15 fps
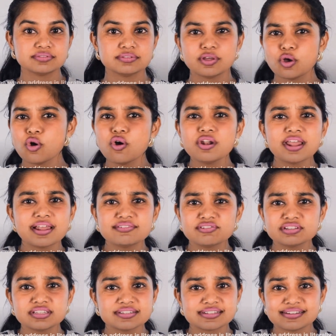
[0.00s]
The whole
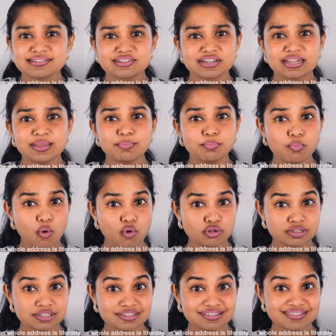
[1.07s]
address is literally
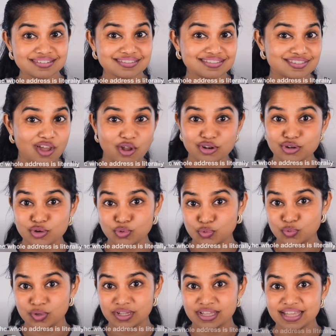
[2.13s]
BOLT.NEW.
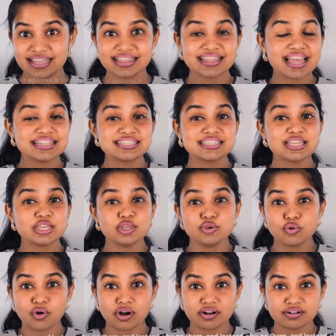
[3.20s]
That's the
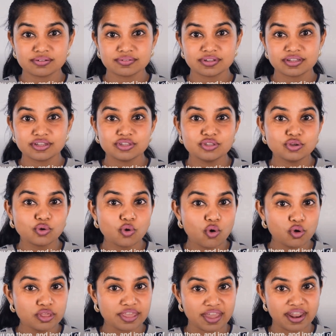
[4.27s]
URL. You
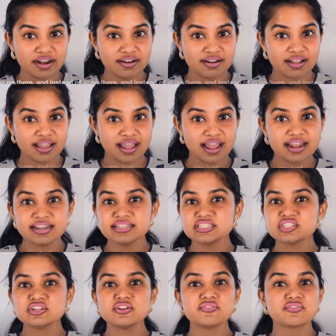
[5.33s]
go there and
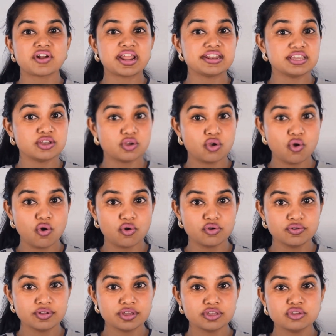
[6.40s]
instead of writing
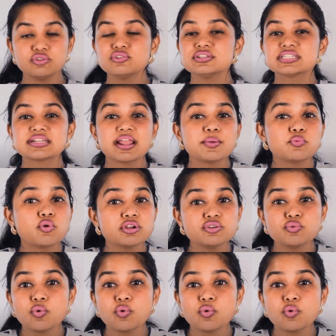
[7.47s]
code, you describe what you